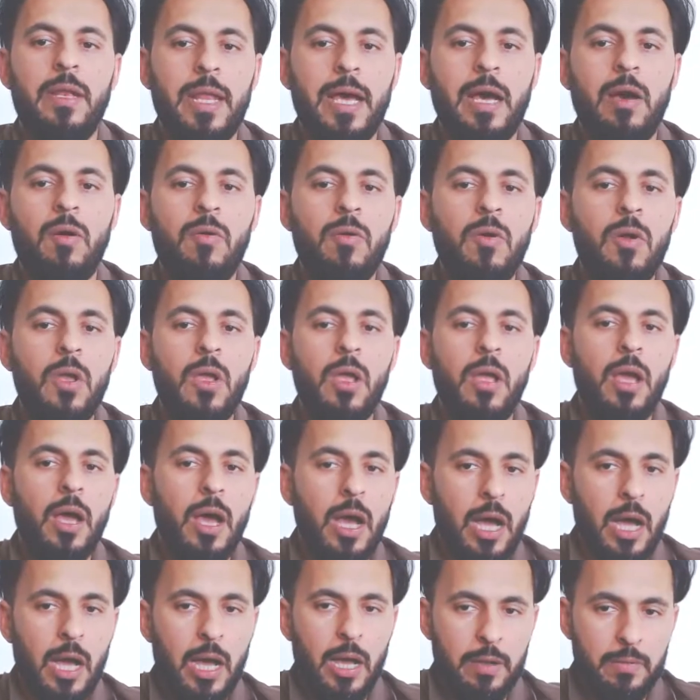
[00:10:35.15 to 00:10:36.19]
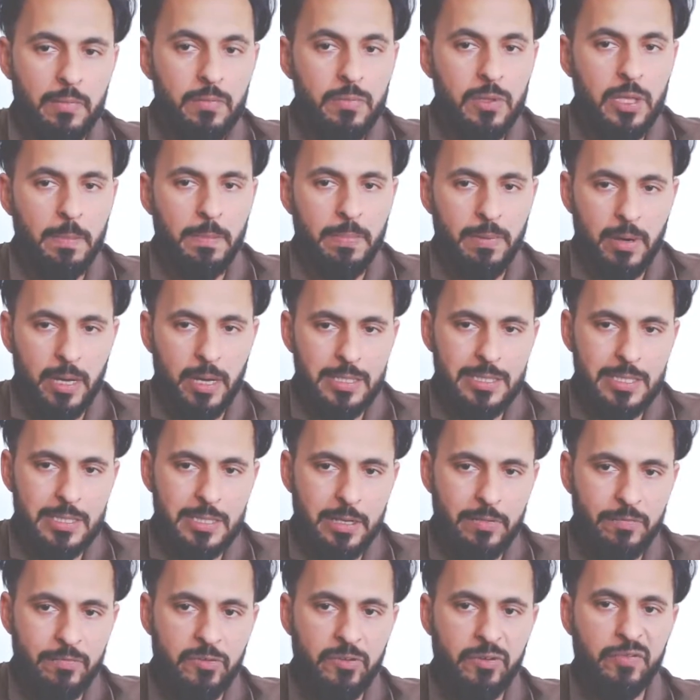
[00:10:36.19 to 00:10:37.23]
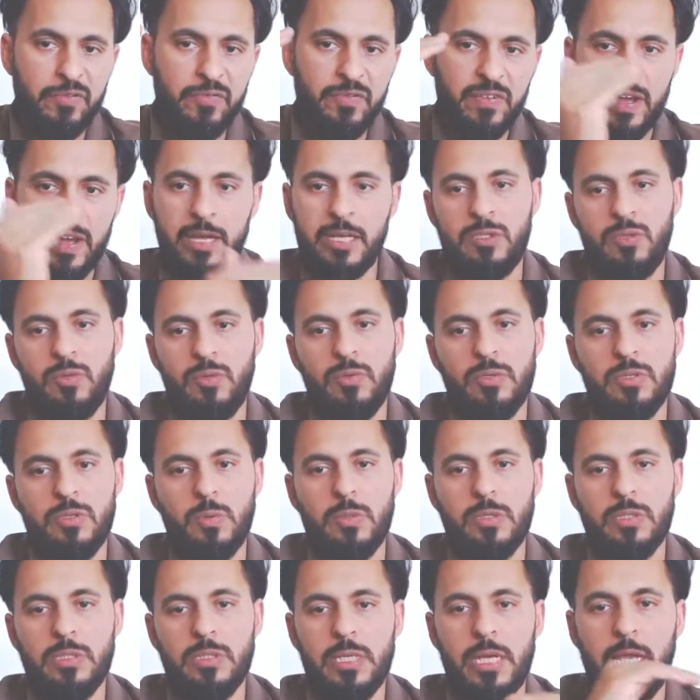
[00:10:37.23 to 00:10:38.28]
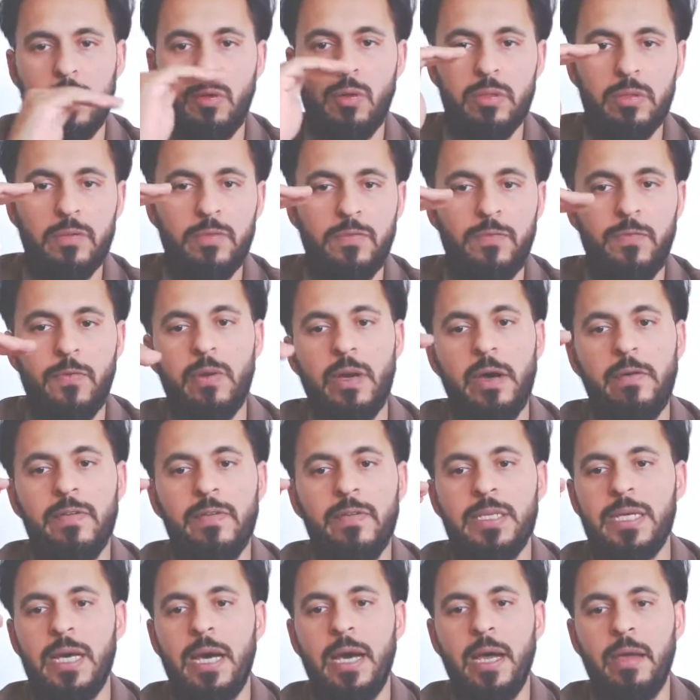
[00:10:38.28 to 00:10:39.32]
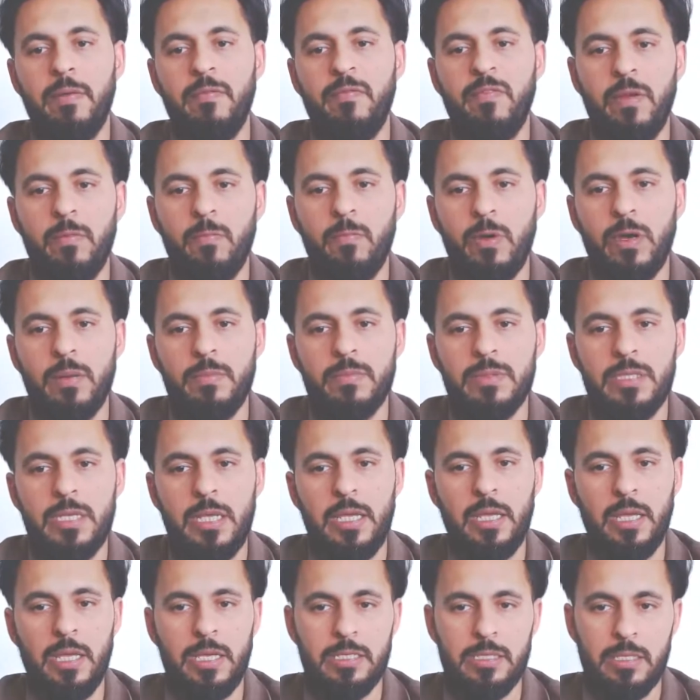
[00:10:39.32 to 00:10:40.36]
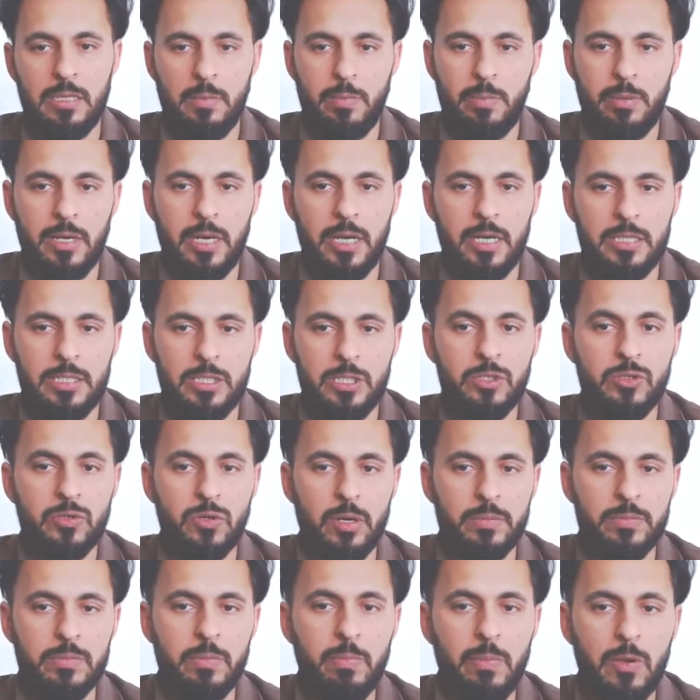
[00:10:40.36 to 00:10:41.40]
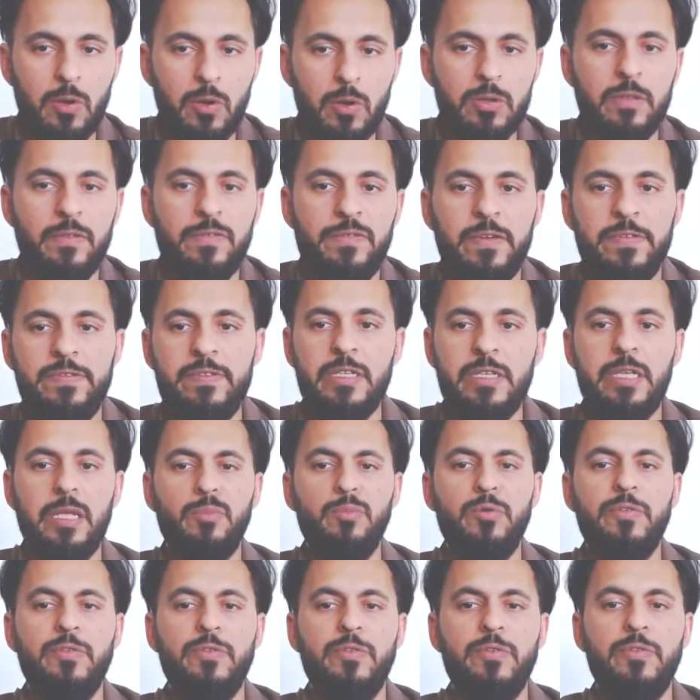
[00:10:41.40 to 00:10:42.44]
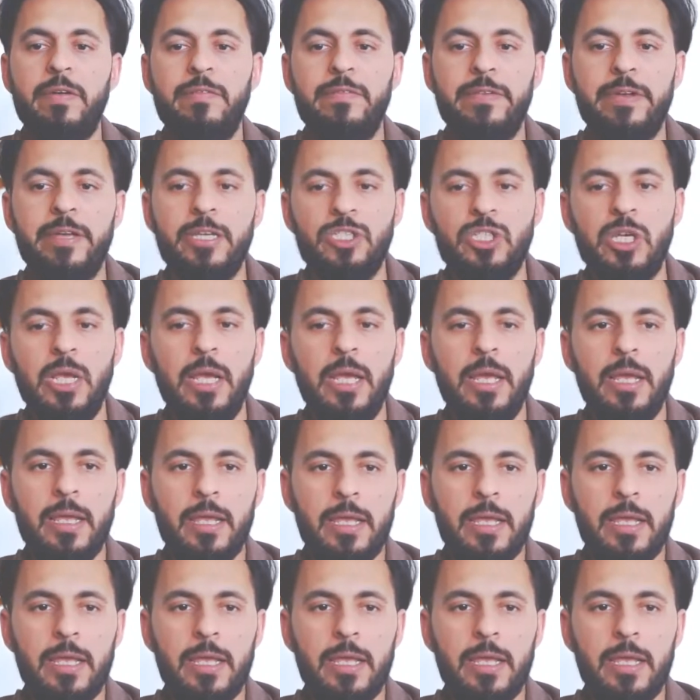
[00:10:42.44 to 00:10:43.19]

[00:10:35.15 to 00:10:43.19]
Now, the prices have reversed those ones, and on the 4-hour time frame, what I'm seeing is the price dropped below the 50-day moving average,